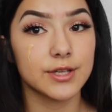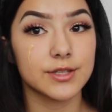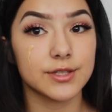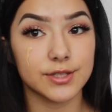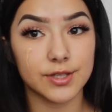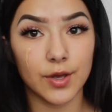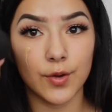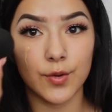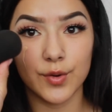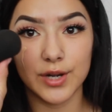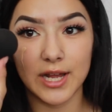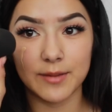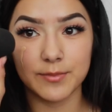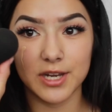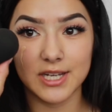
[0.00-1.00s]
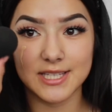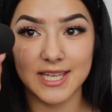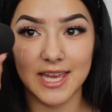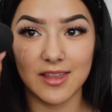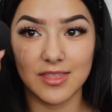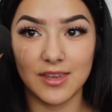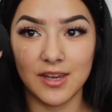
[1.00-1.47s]
So now I'm going to
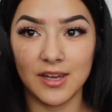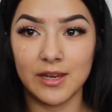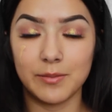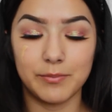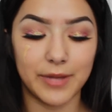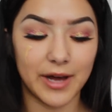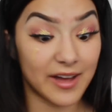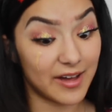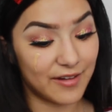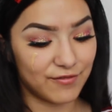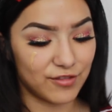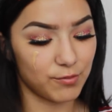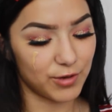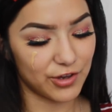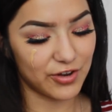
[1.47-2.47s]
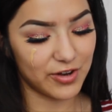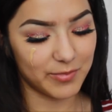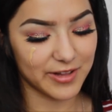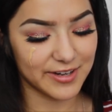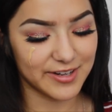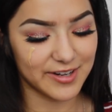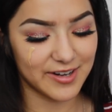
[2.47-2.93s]
take the butt of the beauty
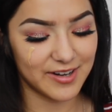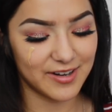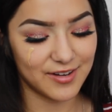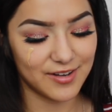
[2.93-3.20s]
blender